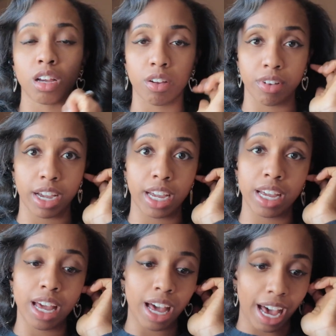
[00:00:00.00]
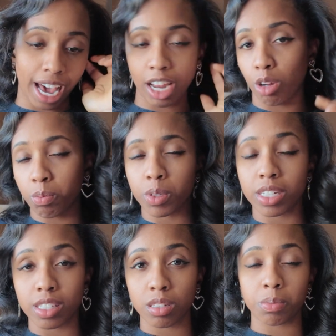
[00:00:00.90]
all right. I don't
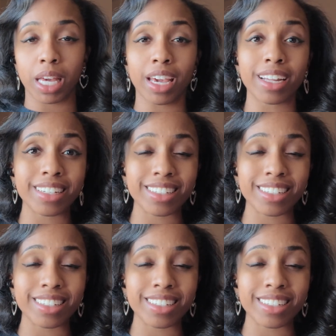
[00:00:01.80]
participate.